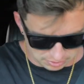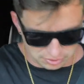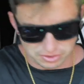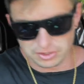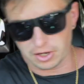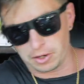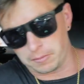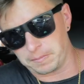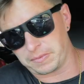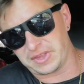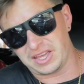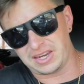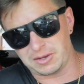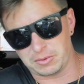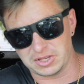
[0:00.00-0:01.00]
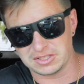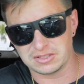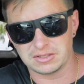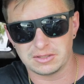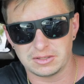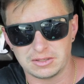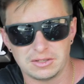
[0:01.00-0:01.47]
So
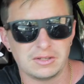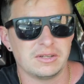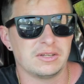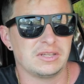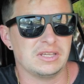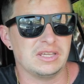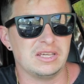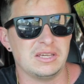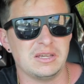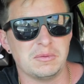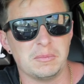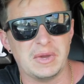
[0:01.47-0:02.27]
anyways, he